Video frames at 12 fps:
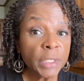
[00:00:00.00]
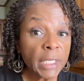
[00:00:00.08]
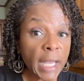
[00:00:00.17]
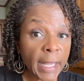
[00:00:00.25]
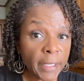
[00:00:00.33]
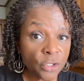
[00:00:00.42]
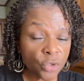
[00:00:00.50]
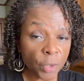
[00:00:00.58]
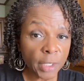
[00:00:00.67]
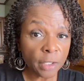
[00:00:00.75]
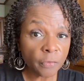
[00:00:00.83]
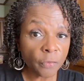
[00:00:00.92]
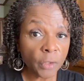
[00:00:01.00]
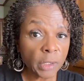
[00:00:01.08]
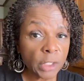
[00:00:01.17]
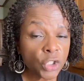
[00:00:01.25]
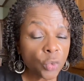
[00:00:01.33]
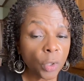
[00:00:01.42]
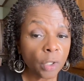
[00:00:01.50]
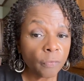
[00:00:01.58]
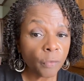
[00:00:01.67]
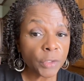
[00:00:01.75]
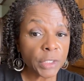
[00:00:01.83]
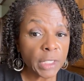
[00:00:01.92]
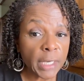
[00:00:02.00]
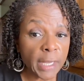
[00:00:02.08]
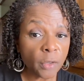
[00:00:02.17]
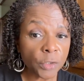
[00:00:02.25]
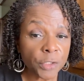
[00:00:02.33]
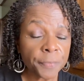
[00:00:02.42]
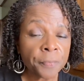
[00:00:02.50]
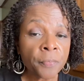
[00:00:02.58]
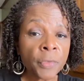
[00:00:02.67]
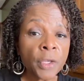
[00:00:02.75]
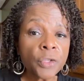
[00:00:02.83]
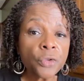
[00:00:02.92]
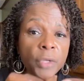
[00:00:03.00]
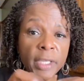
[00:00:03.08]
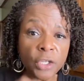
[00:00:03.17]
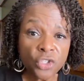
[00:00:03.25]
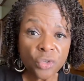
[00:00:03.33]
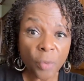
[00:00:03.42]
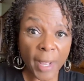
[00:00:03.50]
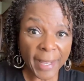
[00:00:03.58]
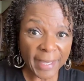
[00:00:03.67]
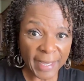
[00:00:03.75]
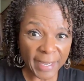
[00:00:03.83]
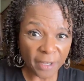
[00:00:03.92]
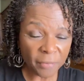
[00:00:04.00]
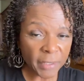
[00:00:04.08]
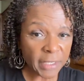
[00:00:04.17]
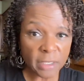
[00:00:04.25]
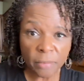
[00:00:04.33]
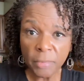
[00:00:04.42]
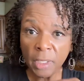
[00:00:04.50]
dehydrator for at least 12 to 14 hours so they can dry out, because